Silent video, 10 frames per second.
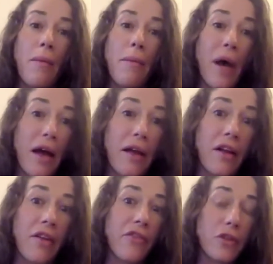but
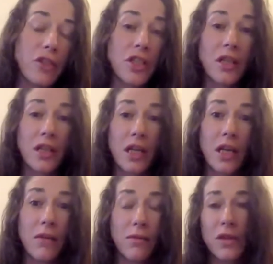
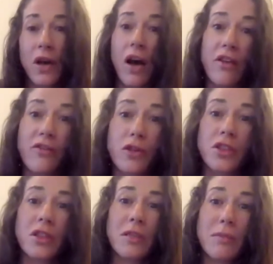unfortunately well not
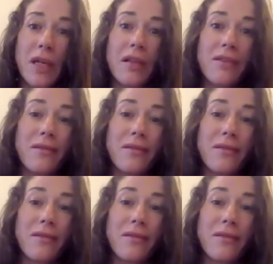unfortunately but